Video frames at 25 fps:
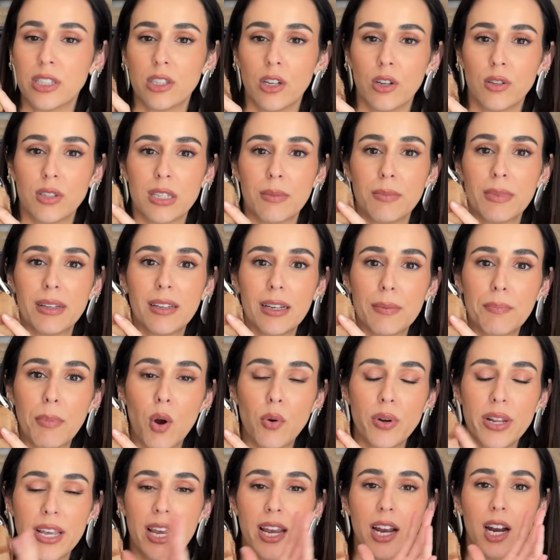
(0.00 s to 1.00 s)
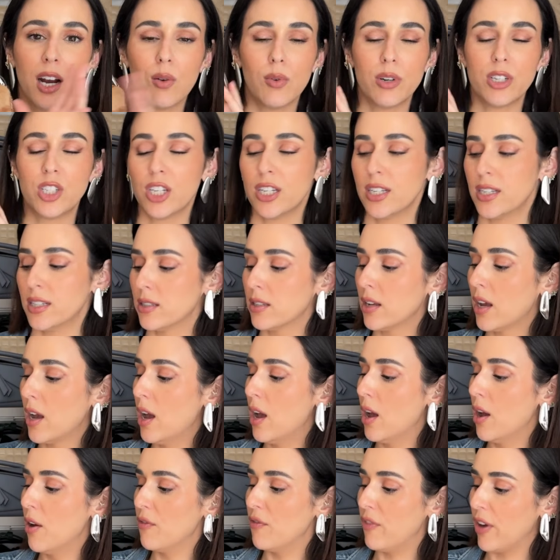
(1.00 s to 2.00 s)
so something like pony hair, which is
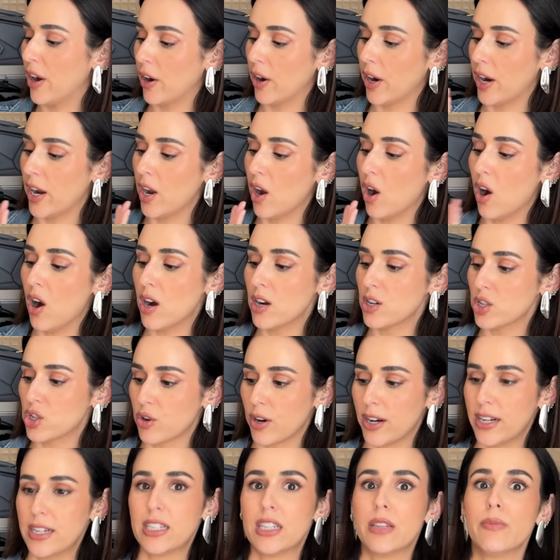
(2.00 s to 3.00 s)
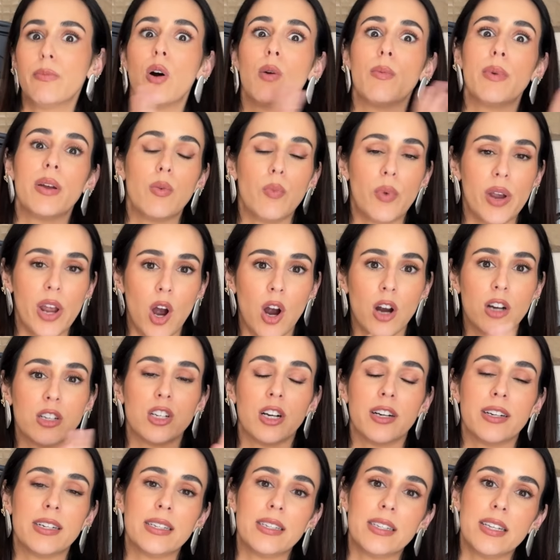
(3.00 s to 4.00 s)
very on trend at the moment, we are
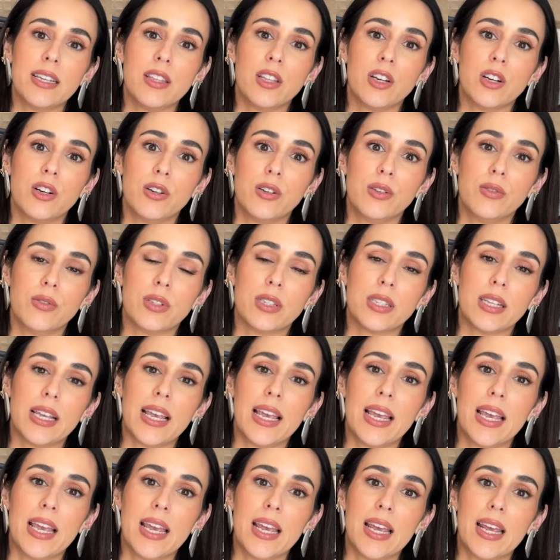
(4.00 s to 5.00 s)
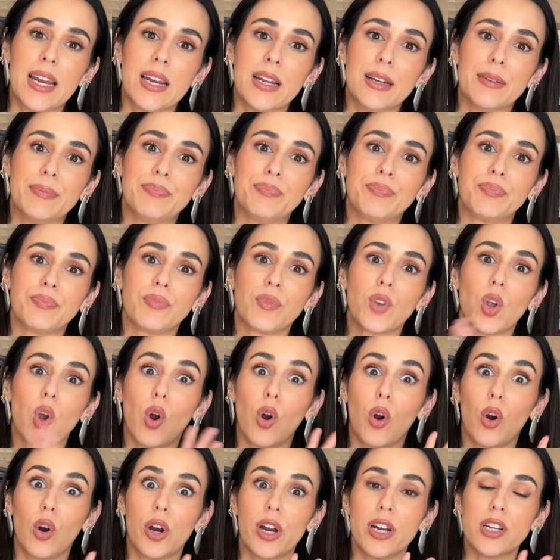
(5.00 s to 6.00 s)
starting to see those in
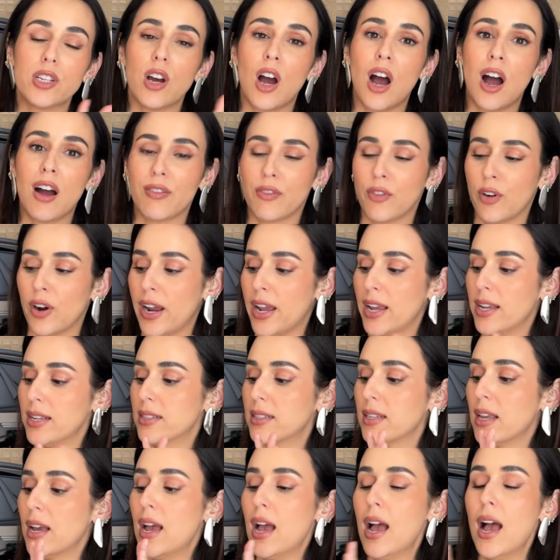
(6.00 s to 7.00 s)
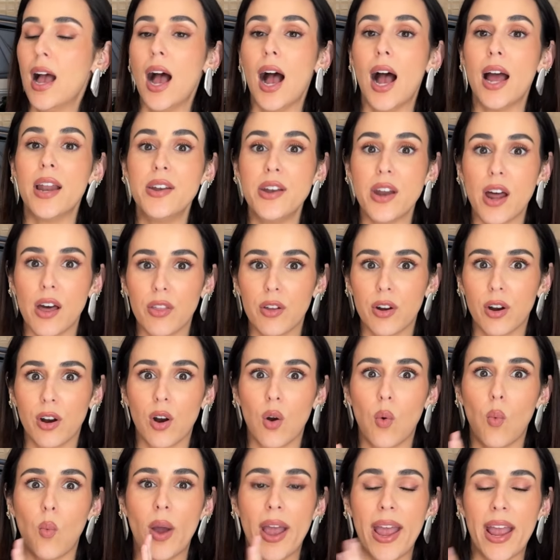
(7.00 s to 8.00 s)
current offerings.
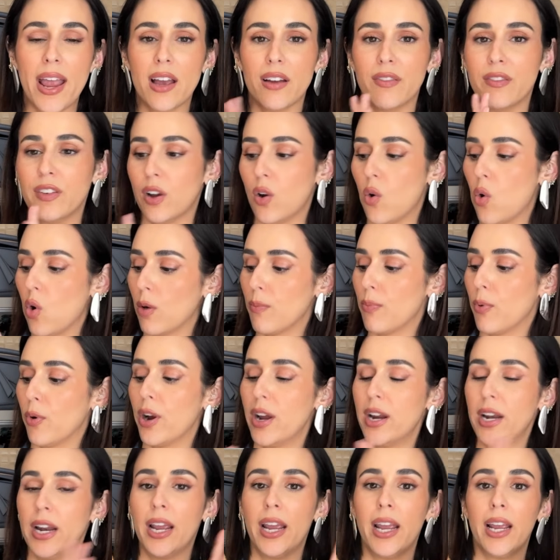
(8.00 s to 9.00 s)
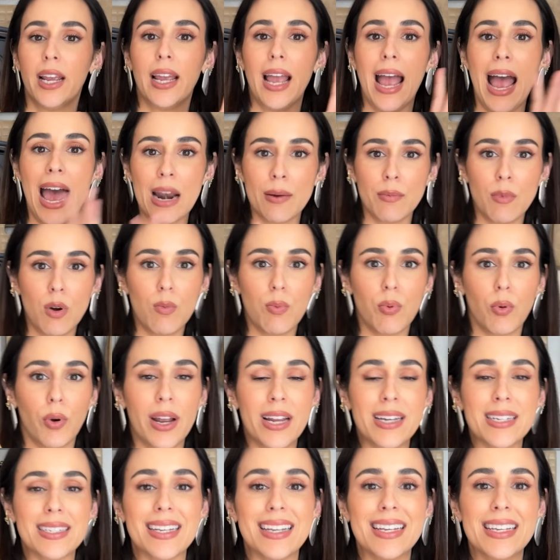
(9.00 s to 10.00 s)
Another way of incorporating animal
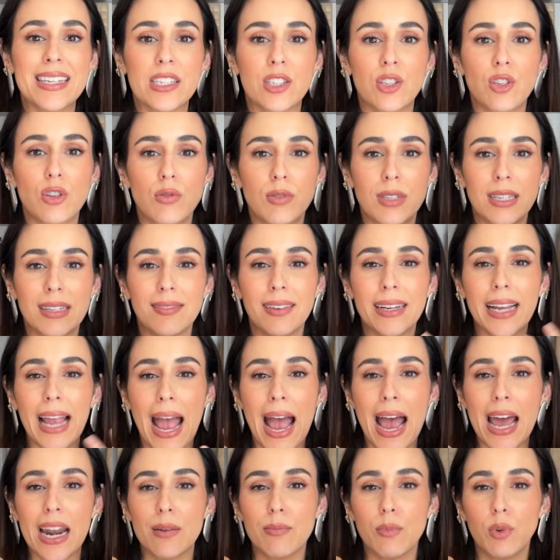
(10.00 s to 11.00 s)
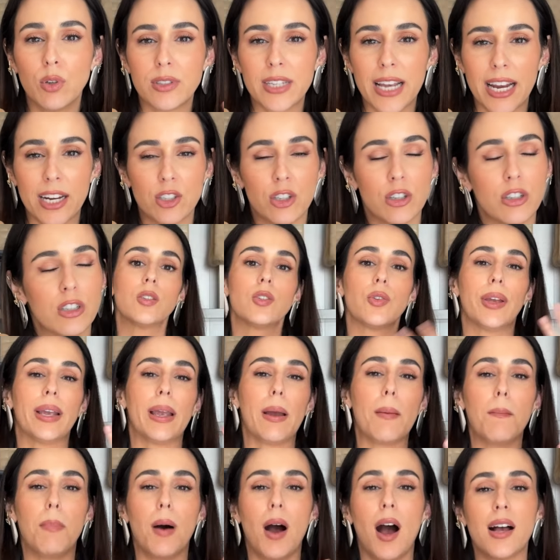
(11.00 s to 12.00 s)
print is using like animal texture. So like
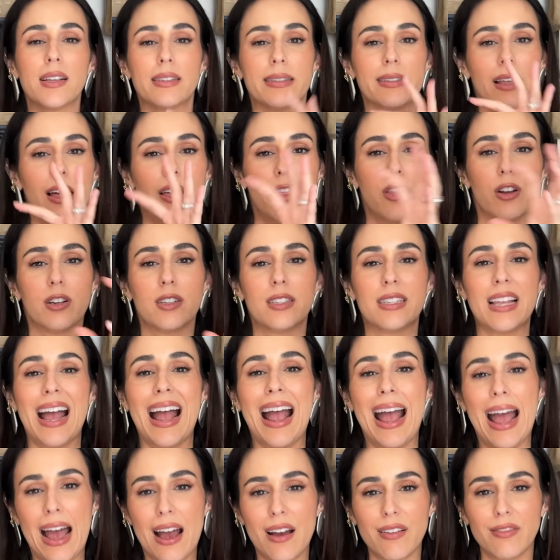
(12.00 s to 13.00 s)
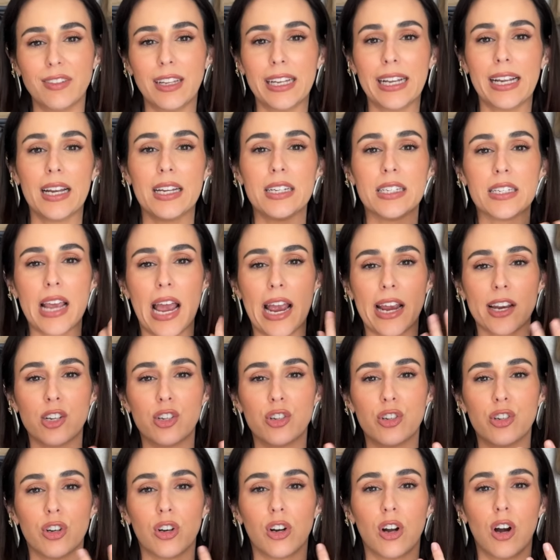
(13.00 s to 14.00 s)
embossed leathers that have like a
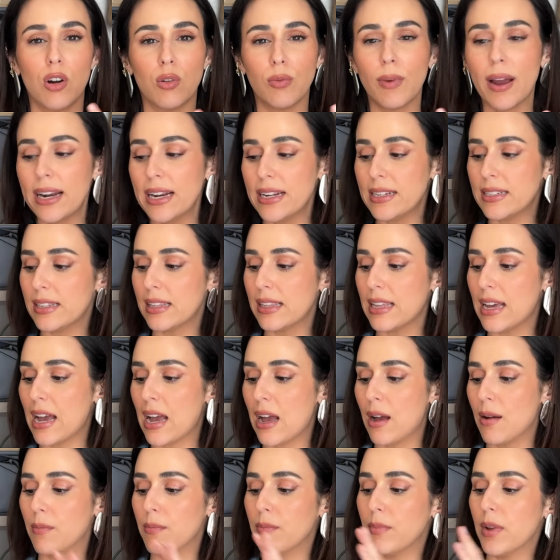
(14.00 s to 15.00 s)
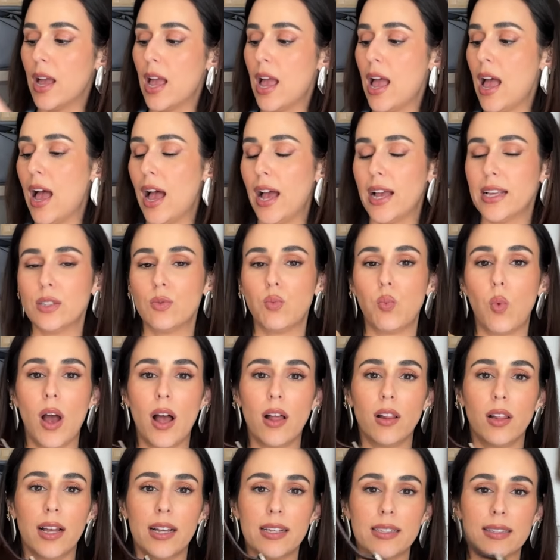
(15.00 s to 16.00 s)
texture already to them, as
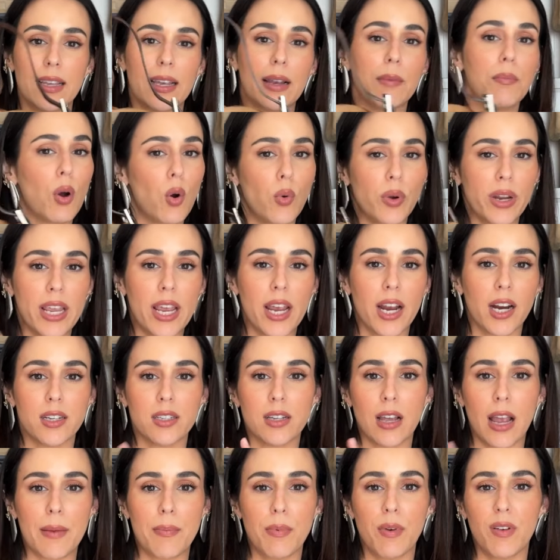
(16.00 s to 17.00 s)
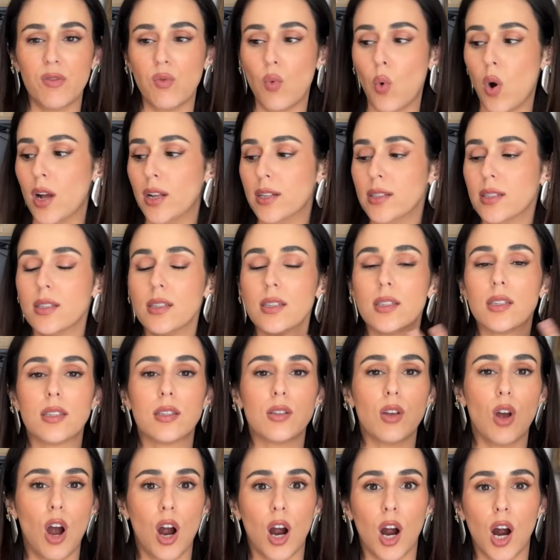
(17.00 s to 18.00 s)
well as like pony hair type of ones,
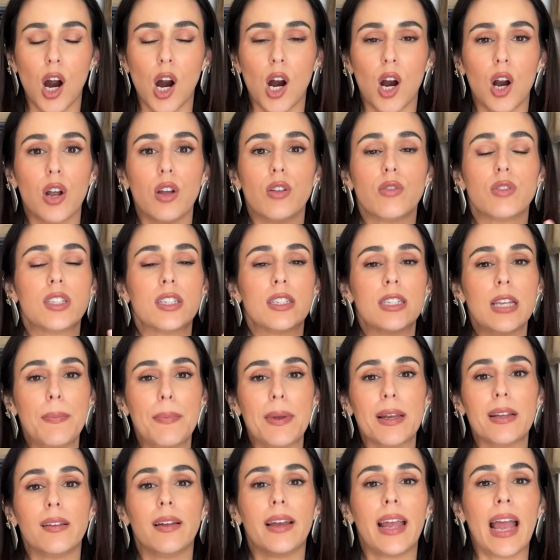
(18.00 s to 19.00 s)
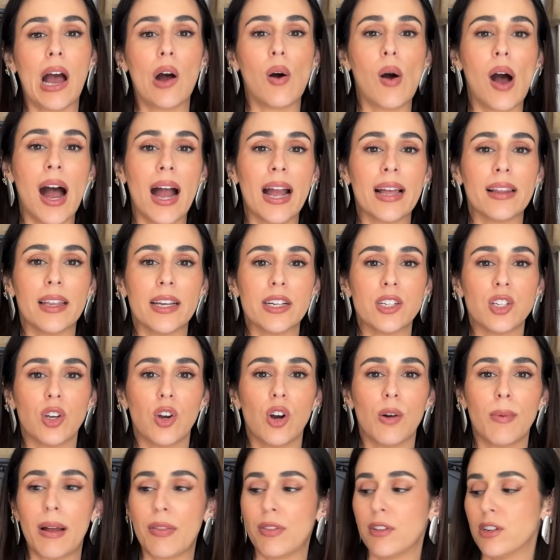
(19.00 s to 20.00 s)
are typically how I like to go
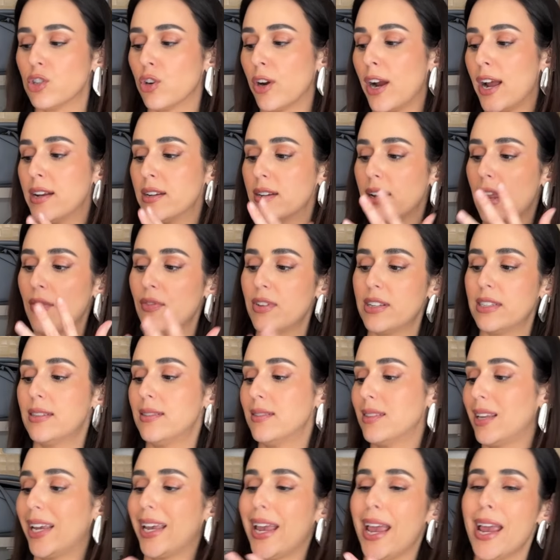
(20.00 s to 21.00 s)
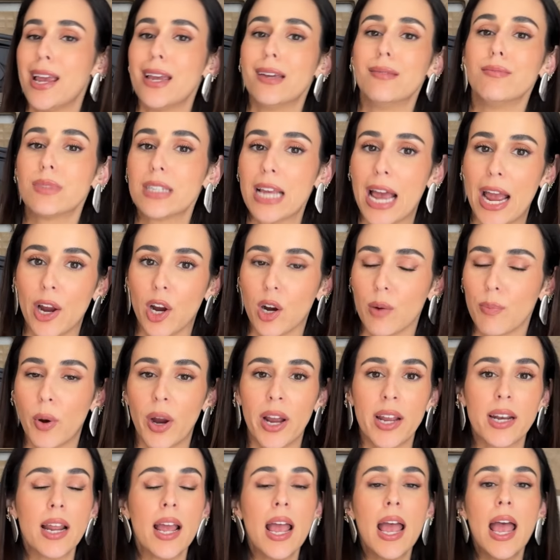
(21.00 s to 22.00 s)
about the trend. Now this is like a tiger
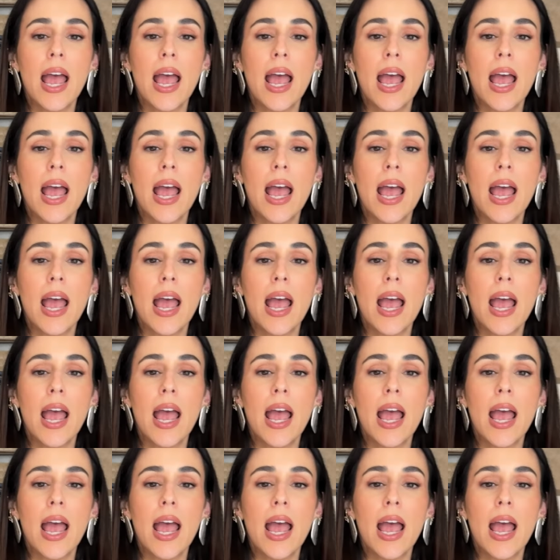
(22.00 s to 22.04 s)
print